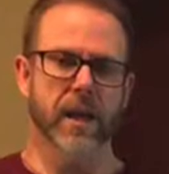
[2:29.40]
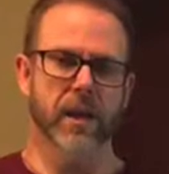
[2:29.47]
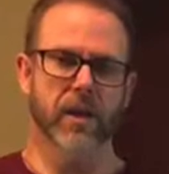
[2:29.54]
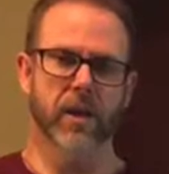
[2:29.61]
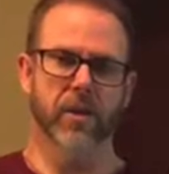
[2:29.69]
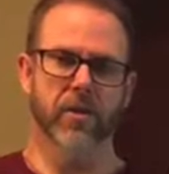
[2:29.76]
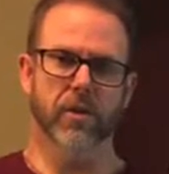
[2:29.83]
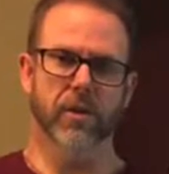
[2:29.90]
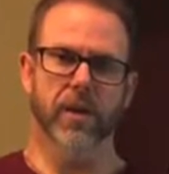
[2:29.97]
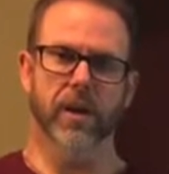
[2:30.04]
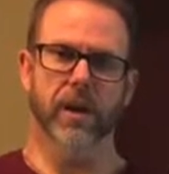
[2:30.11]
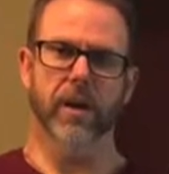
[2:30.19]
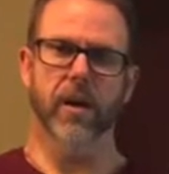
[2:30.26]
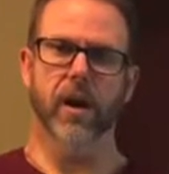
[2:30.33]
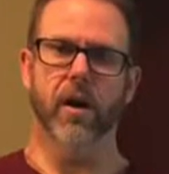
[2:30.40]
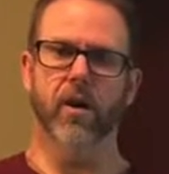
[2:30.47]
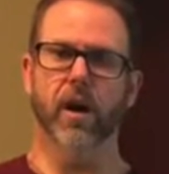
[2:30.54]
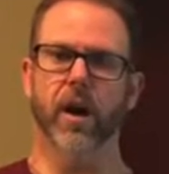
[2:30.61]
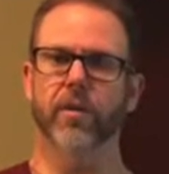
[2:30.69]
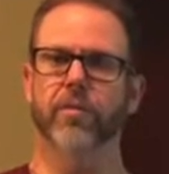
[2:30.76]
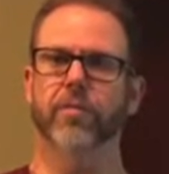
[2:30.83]
They're getting a
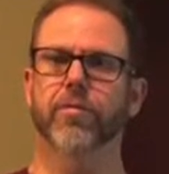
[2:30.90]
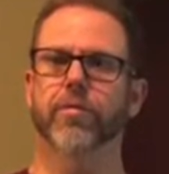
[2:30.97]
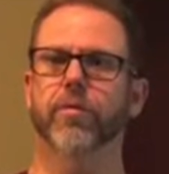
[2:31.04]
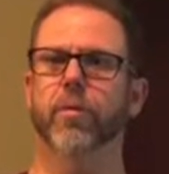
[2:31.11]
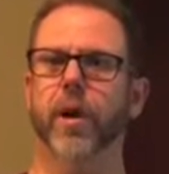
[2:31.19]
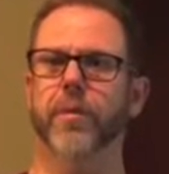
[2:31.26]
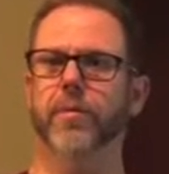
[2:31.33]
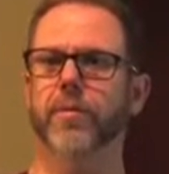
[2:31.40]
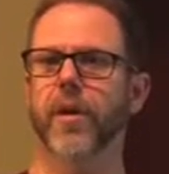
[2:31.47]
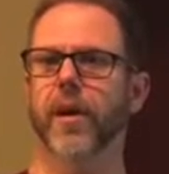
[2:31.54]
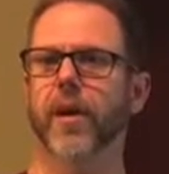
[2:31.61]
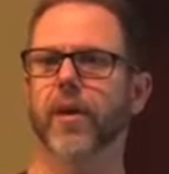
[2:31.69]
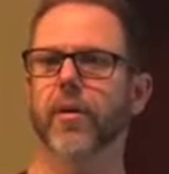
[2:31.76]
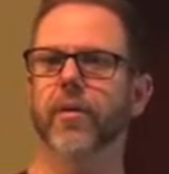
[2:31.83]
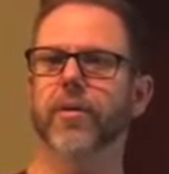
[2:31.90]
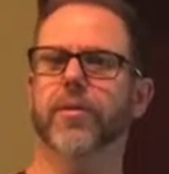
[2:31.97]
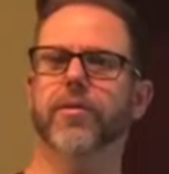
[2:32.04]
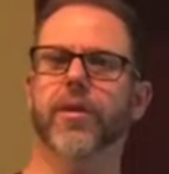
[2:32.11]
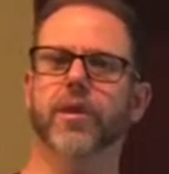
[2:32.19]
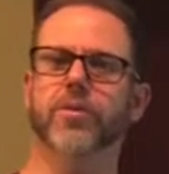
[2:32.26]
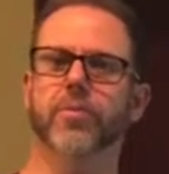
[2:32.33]
lot of great
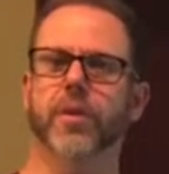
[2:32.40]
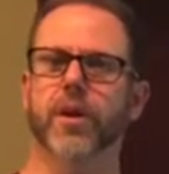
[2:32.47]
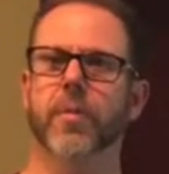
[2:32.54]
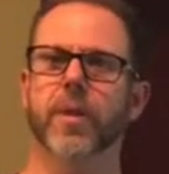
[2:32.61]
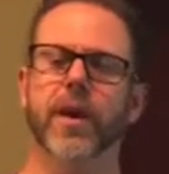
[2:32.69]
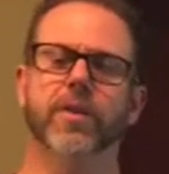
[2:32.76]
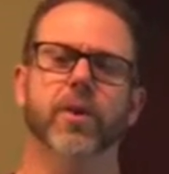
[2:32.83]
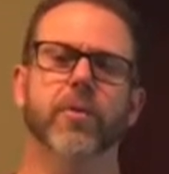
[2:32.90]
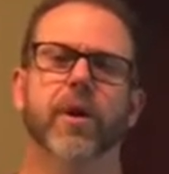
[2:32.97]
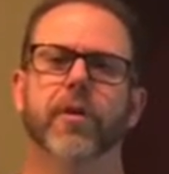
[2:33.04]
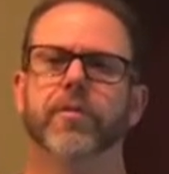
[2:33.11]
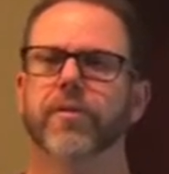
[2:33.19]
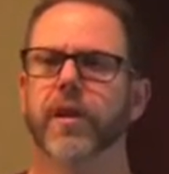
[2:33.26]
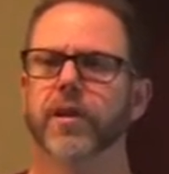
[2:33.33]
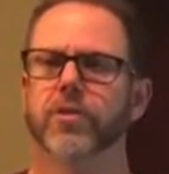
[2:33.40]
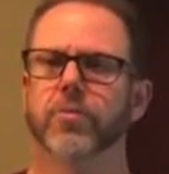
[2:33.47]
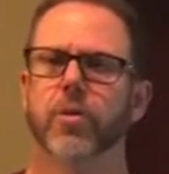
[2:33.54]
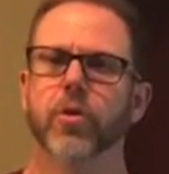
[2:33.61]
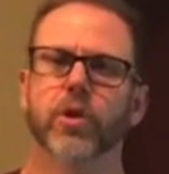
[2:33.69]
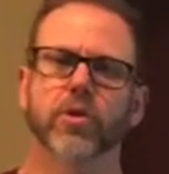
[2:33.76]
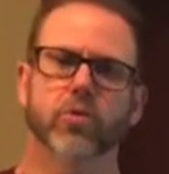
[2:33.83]
things written about them on
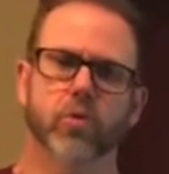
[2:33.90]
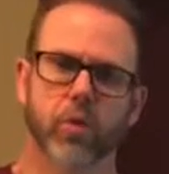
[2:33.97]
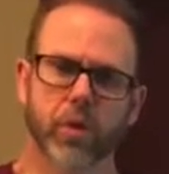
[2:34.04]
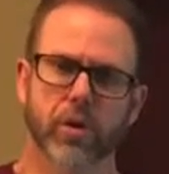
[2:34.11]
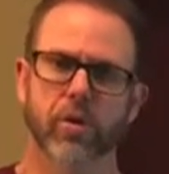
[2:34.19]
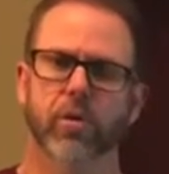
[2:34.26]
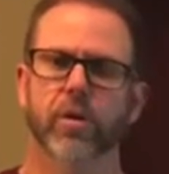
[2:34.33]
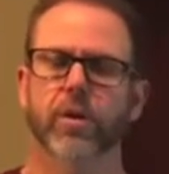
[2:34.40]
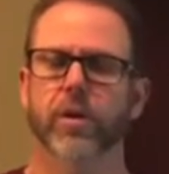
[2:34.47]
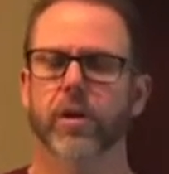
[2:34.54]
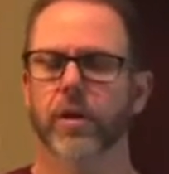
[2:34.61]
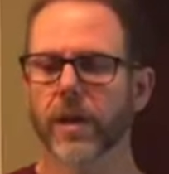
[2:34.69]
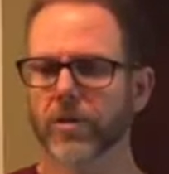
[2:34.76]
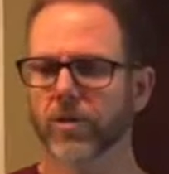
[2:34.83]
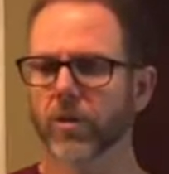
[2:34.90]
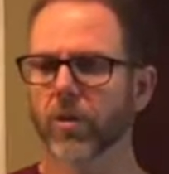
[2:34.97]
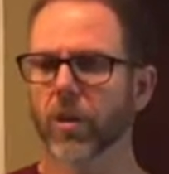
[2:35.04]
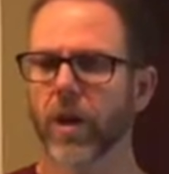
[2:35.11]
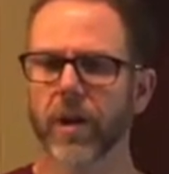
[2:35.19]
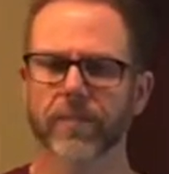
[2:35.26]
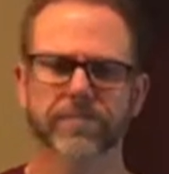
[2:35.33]
Facebook and Twitter and
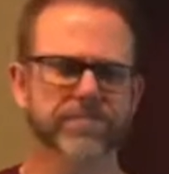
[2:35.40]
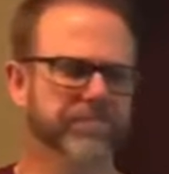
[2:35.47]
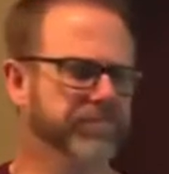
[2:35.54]
Instagram.